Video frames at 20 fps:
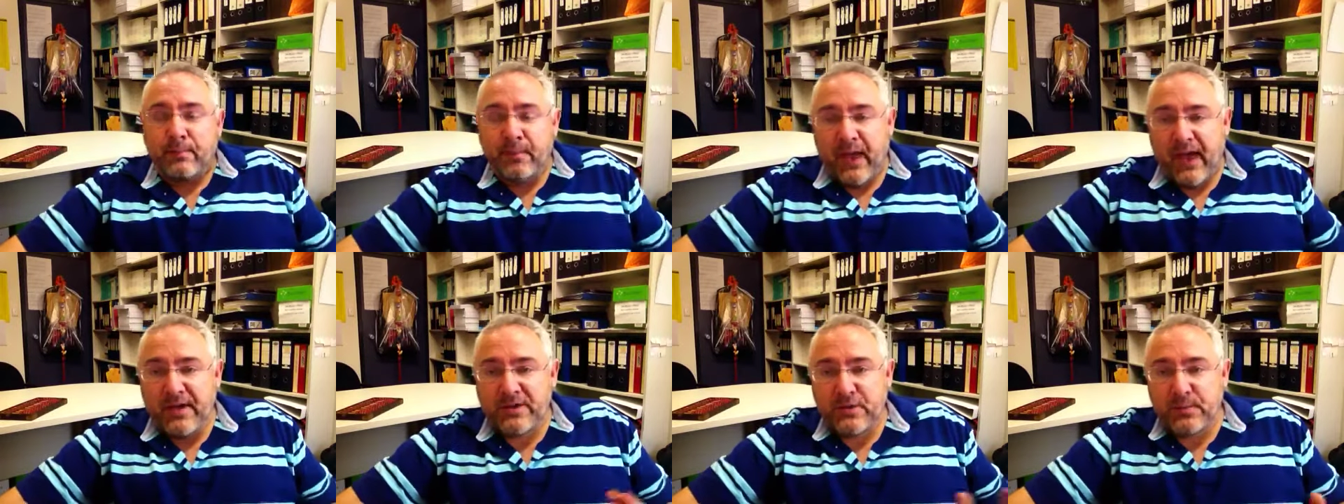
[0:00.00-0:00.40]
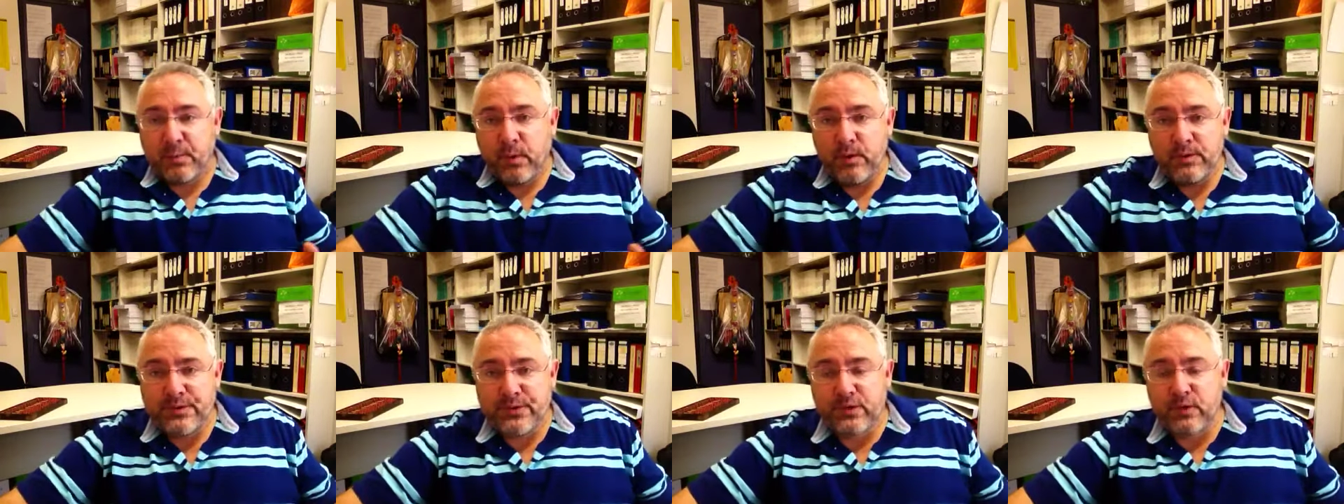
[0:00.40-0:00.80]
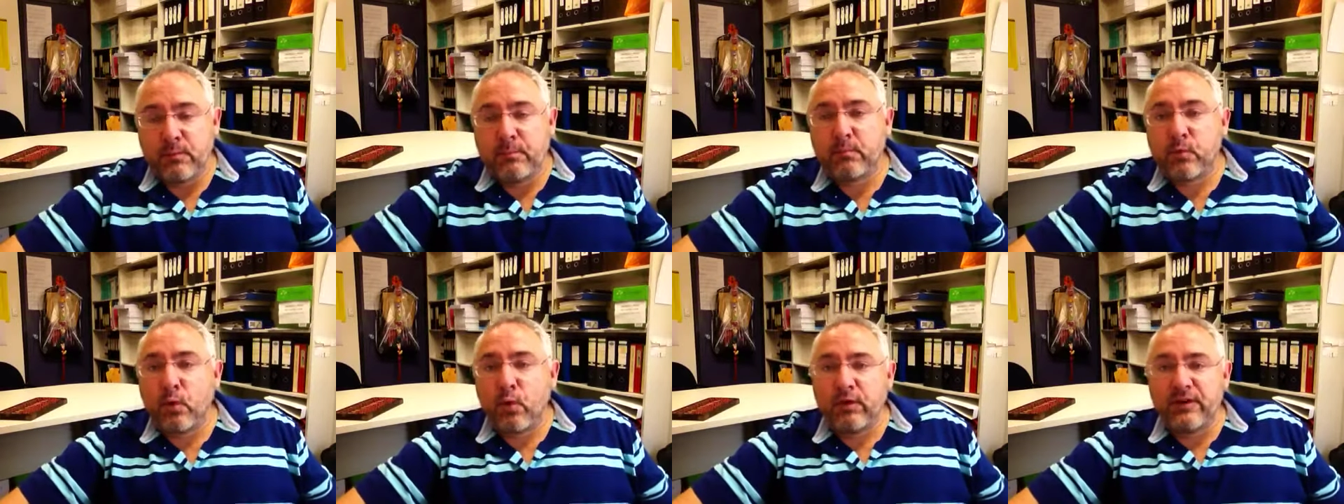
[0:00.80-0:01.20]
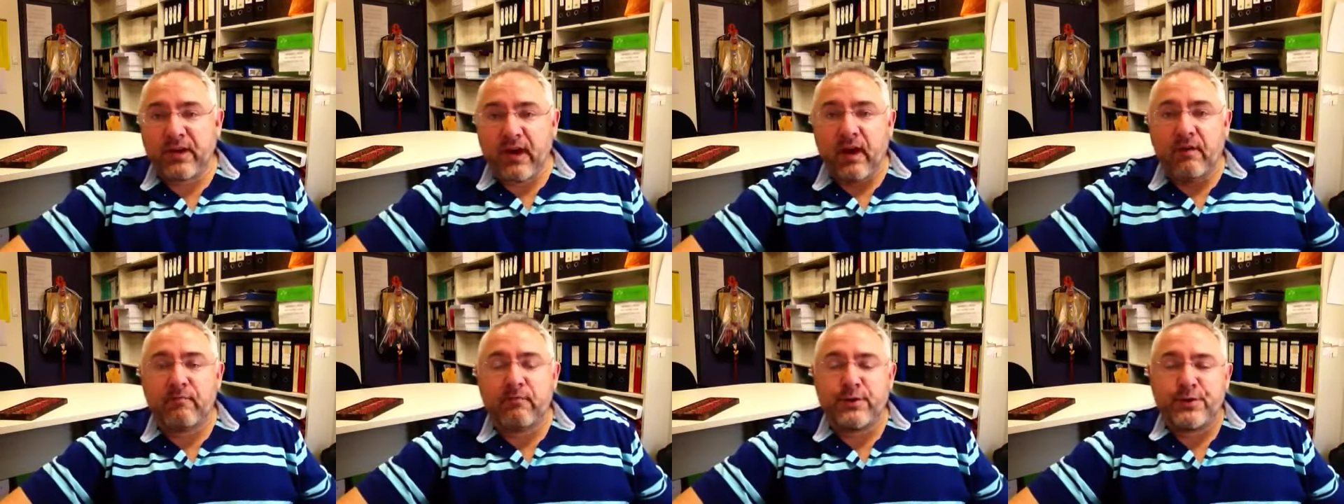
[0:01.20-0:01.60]
as opposed to the broad
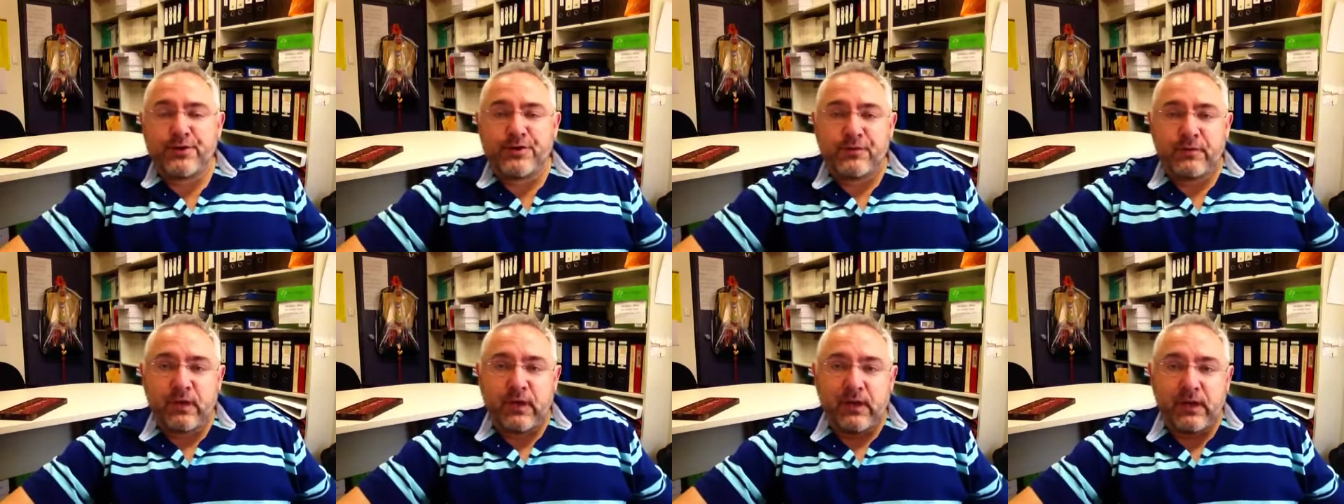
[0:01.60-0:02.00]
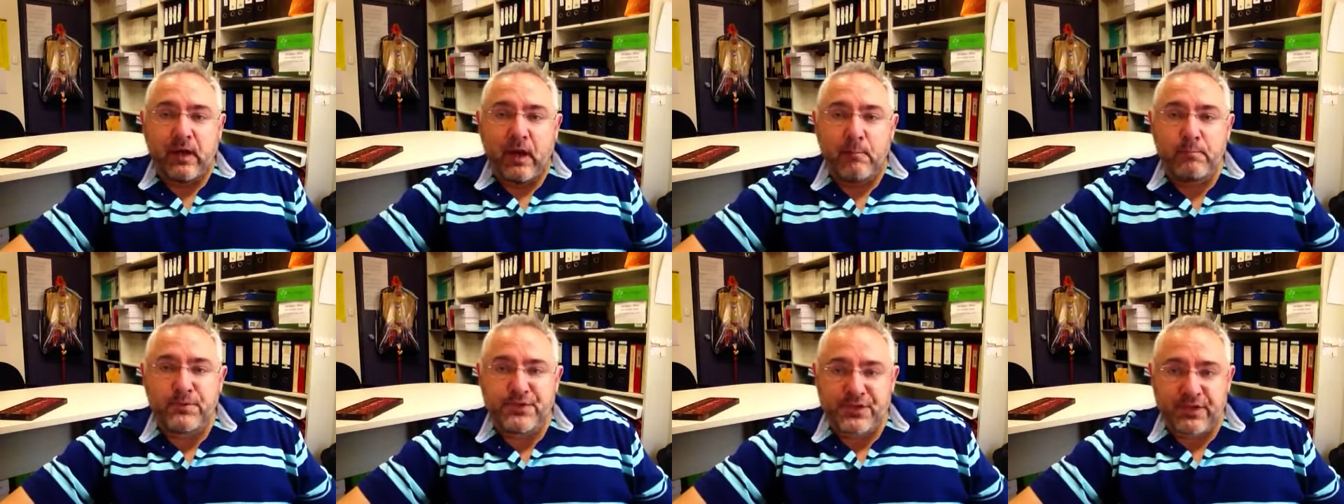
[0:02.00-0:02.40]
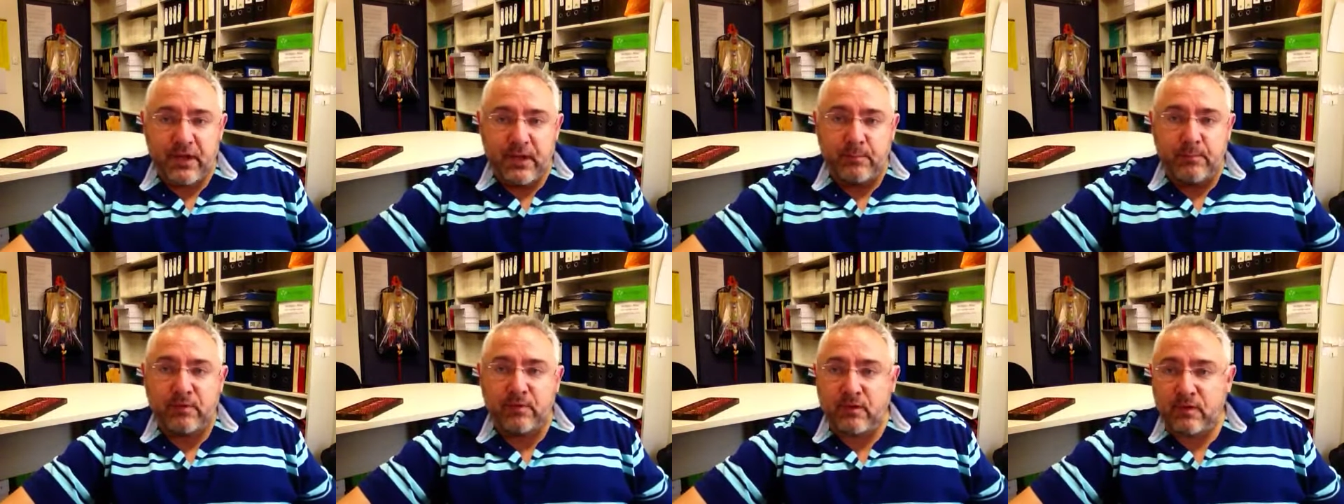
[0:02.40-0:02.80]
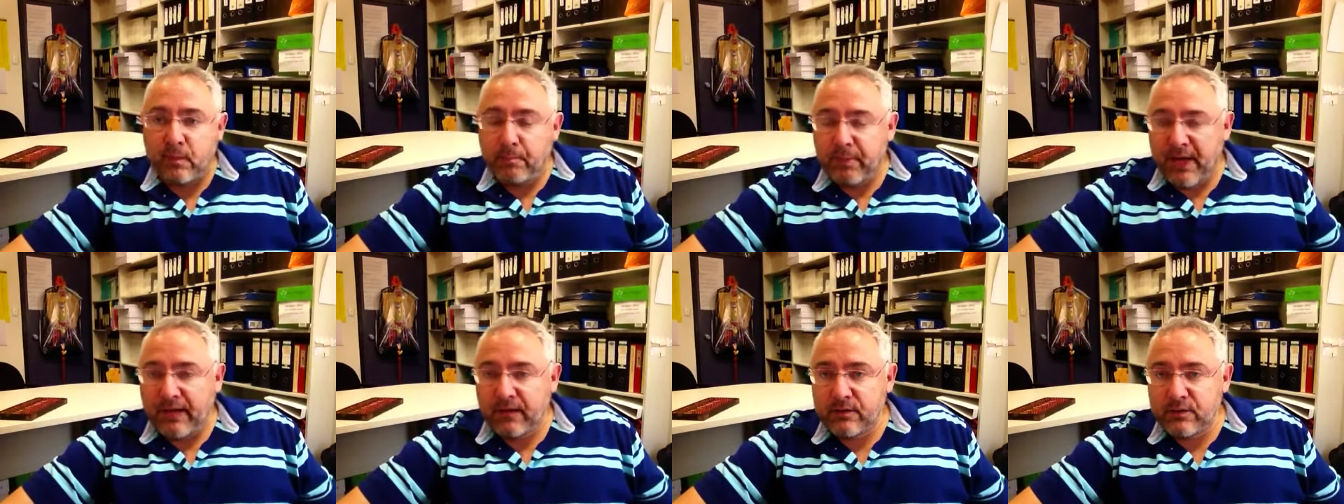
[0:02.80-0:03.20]
coverage of the income statement and the
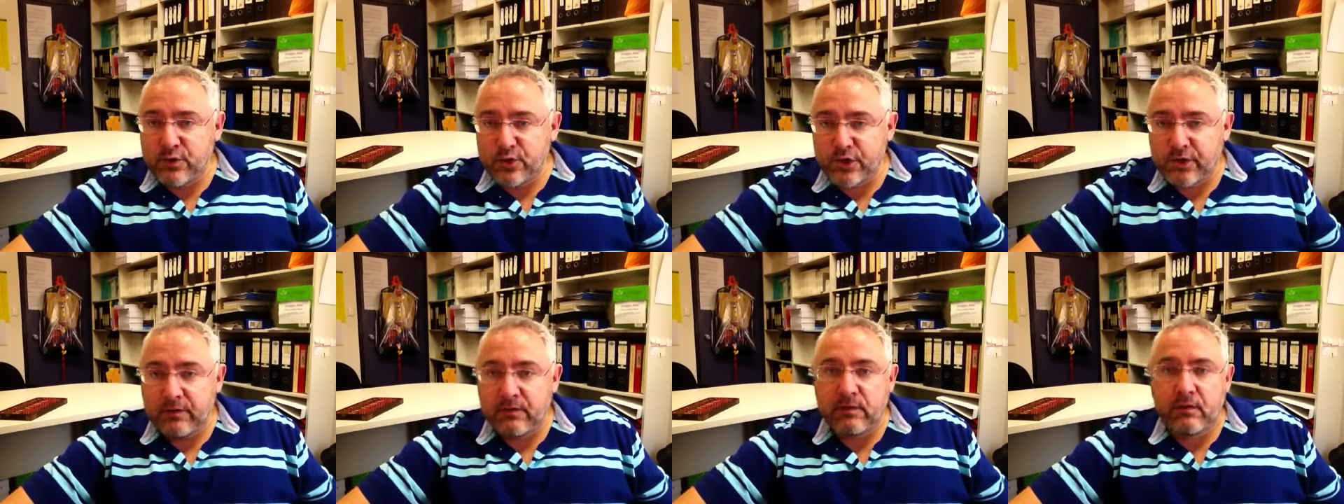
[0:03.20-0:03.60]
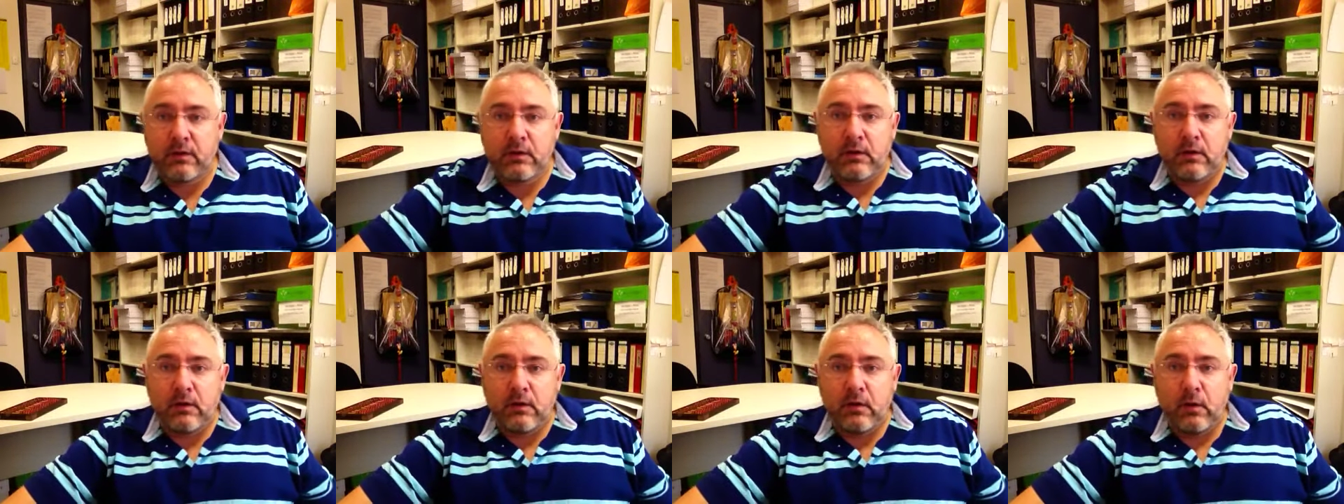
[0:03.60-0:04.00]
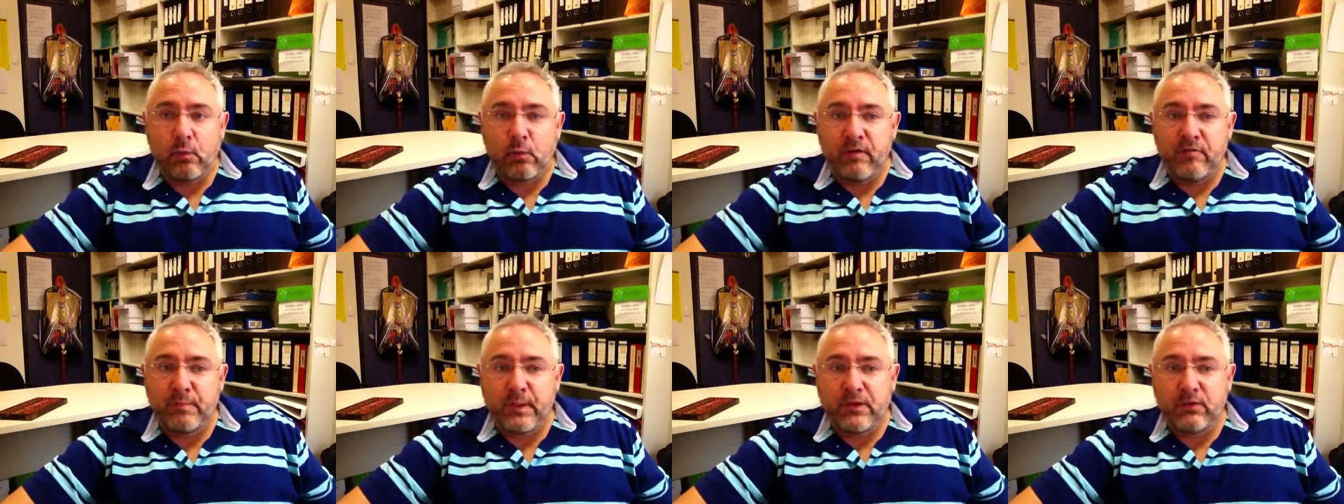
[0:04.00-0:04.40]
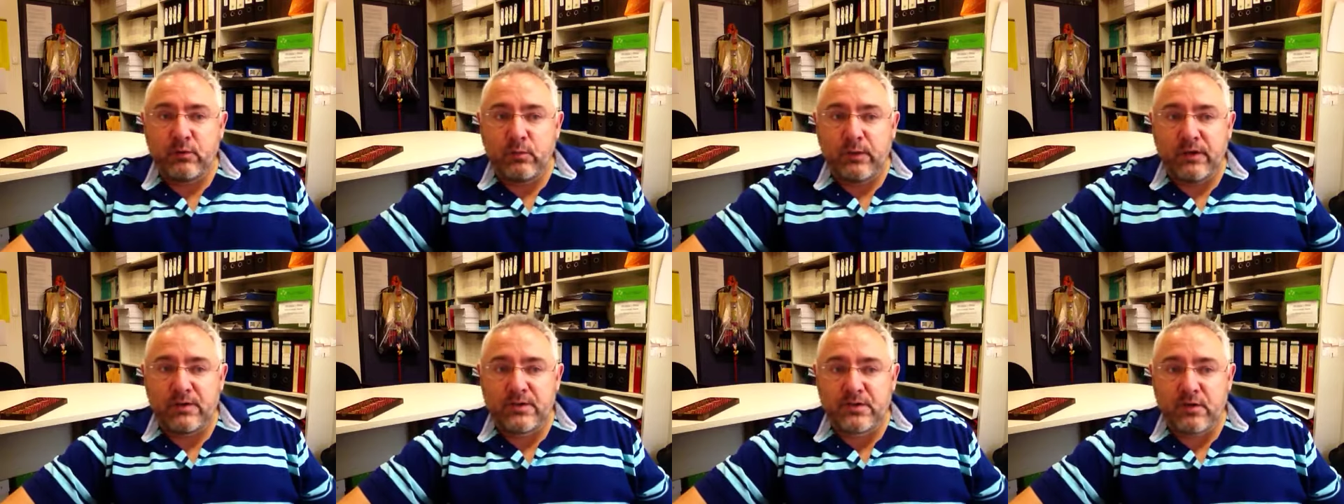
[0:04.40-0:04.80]
balance sheet that we've been
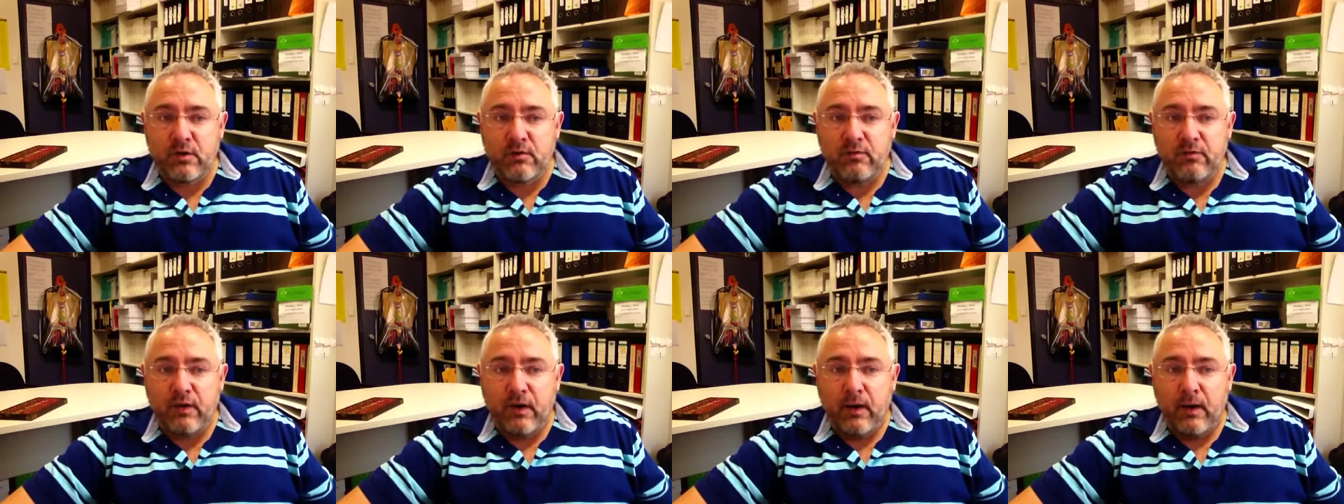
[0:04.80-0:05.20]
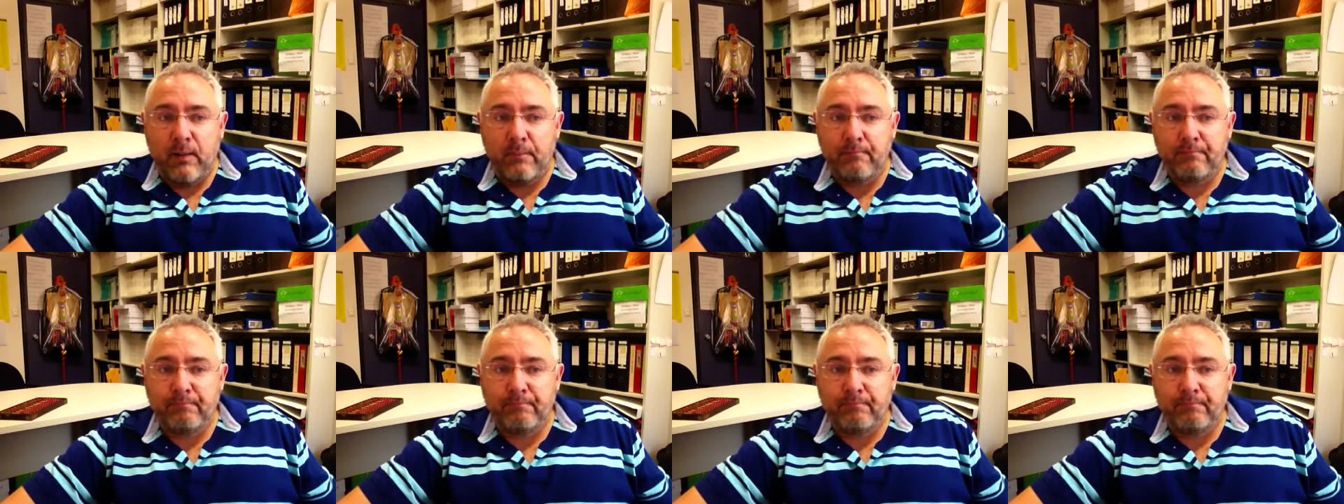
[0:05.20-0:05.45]
doing so far.